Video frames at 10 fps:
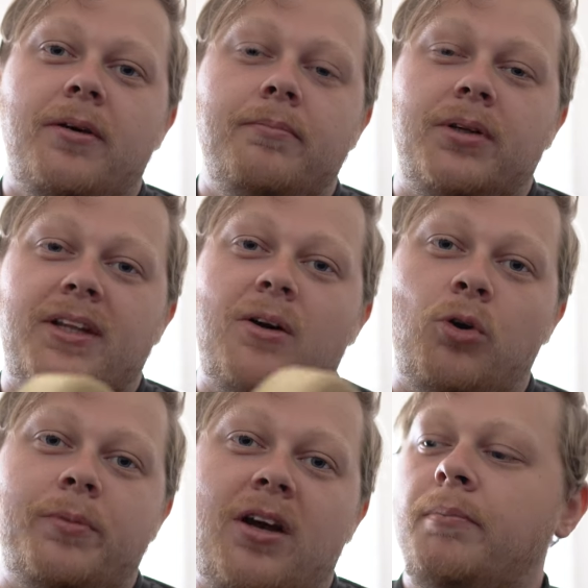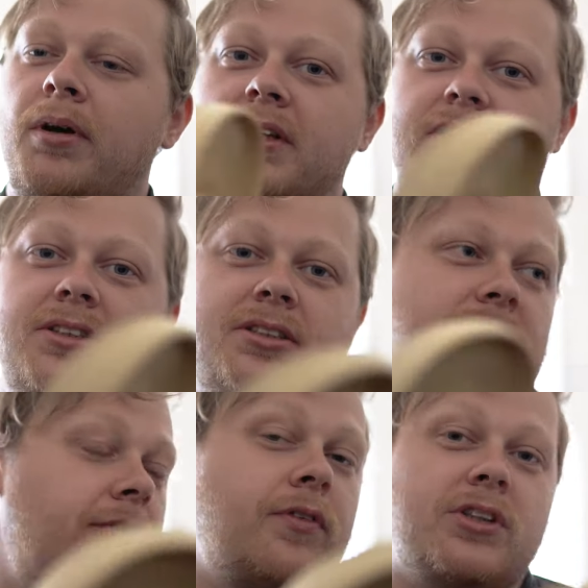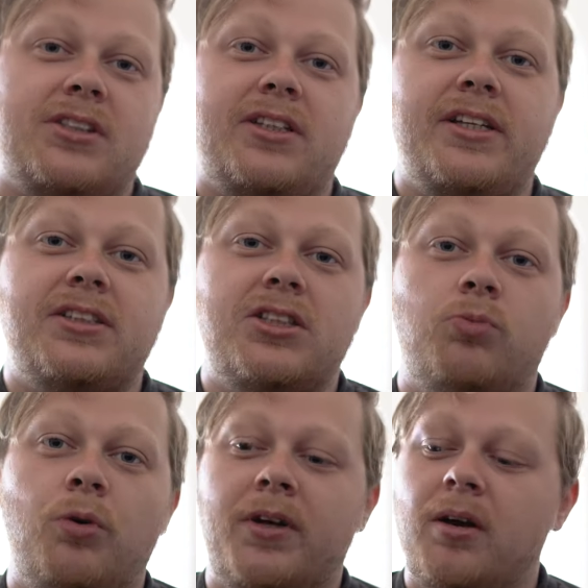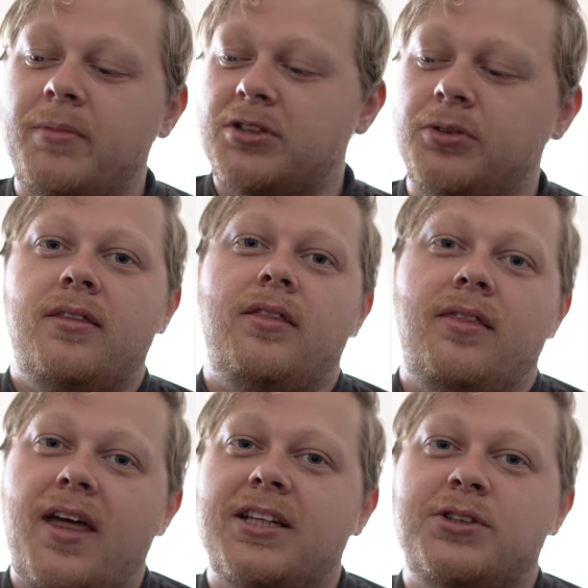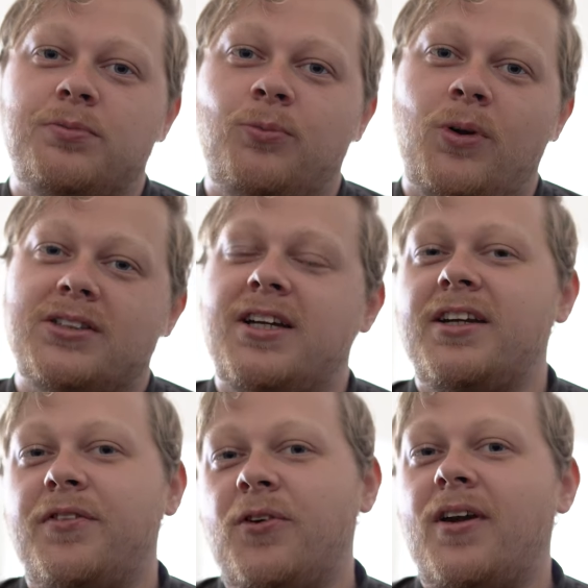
on them, but these versus Yeezys will be coming. That's where it's kind of